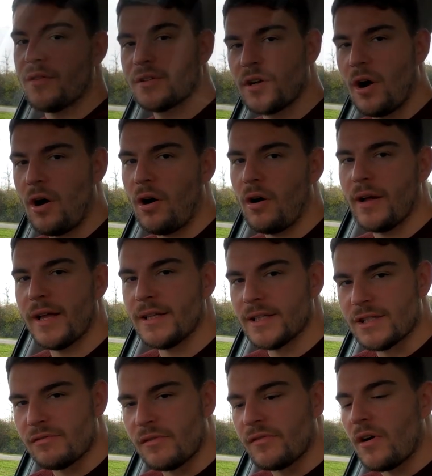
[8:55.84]
the car
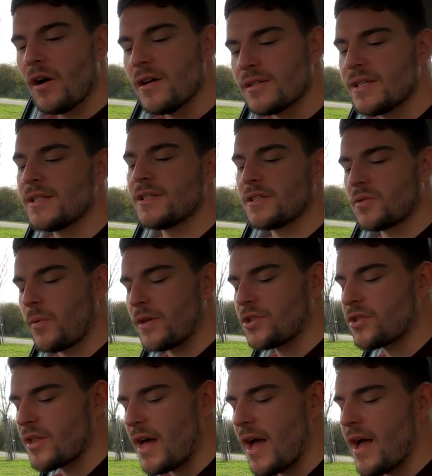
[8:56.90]
into reverse, there's a switch
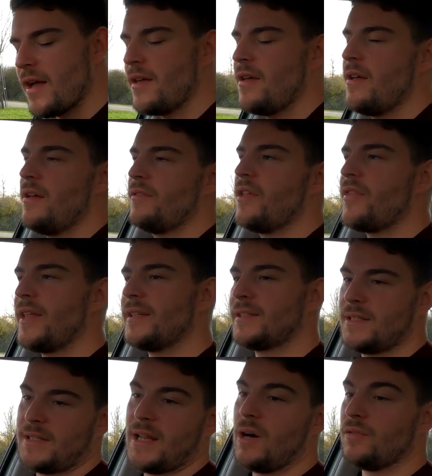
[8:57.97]
there that then
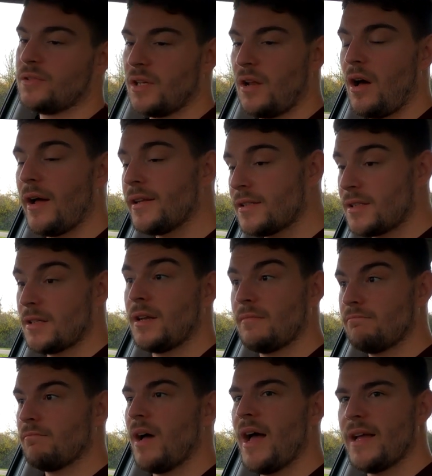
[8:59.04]
tells the lights,
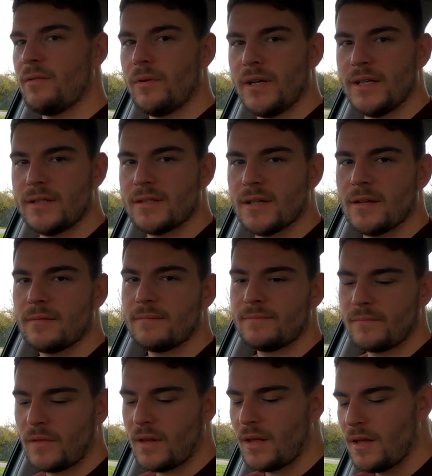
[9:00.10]
hey, we
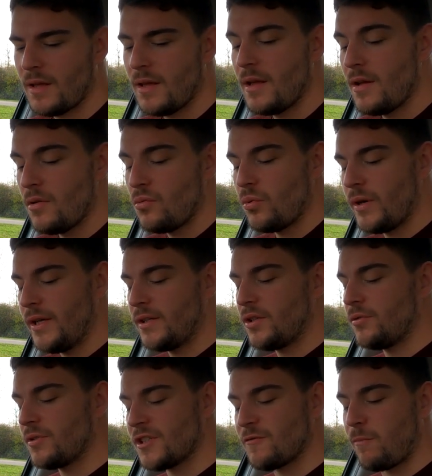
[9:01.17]
need
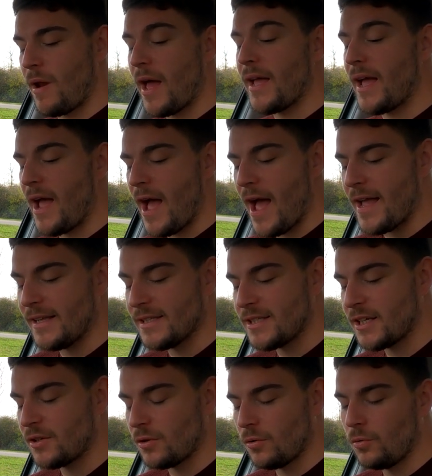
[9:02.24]
to display a
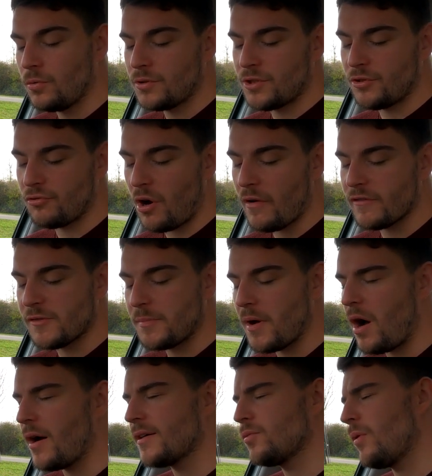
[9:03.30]
signal to drivers behind.